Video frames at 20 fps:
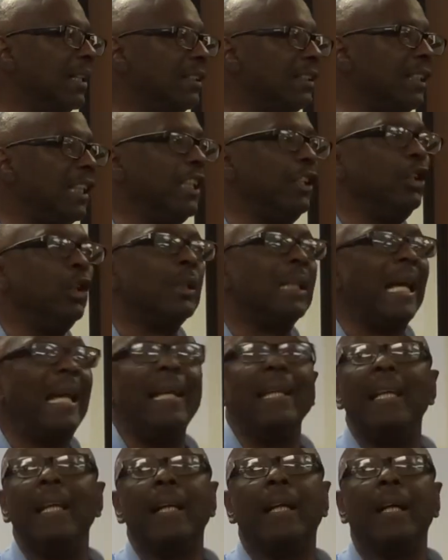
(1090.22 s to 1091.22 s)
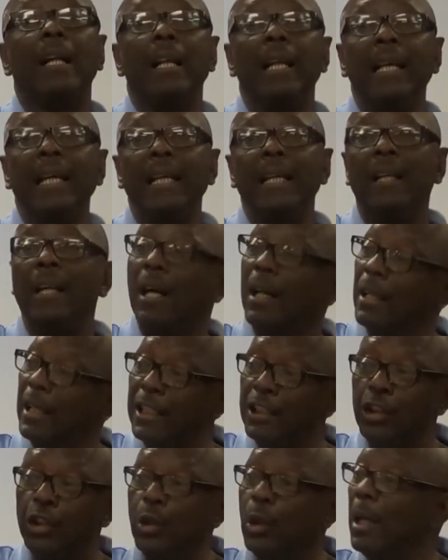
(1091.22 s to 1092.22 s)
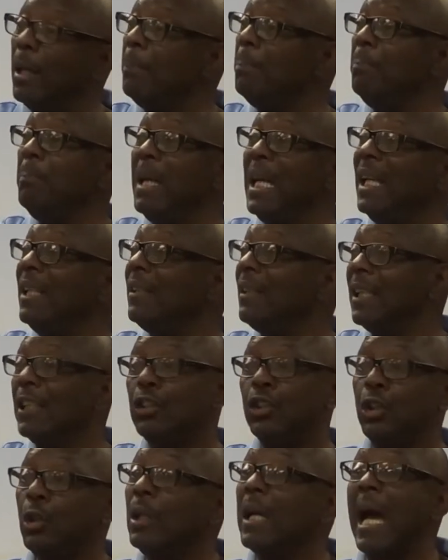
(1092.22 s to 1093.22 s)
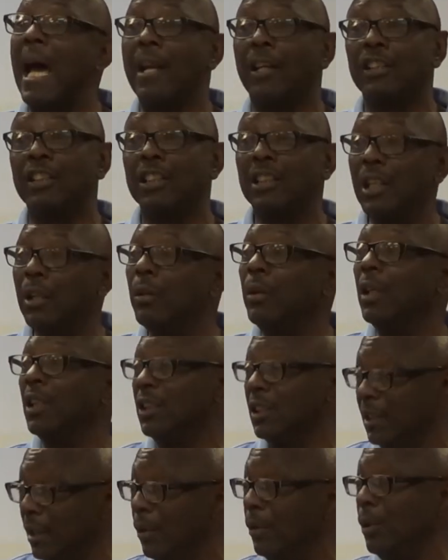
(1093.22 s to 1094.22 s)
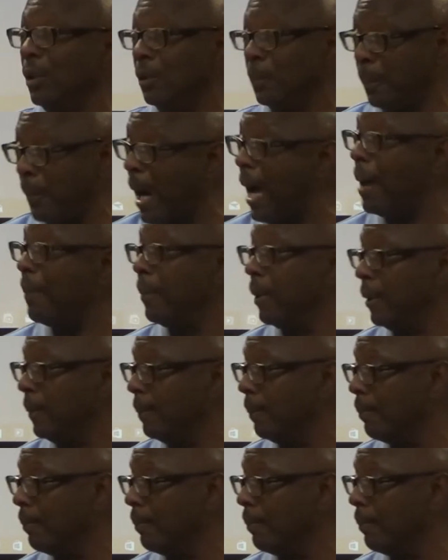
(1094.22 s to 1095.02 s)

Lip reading: See, you can't get clean unless you admit that you got a serious, serious problem.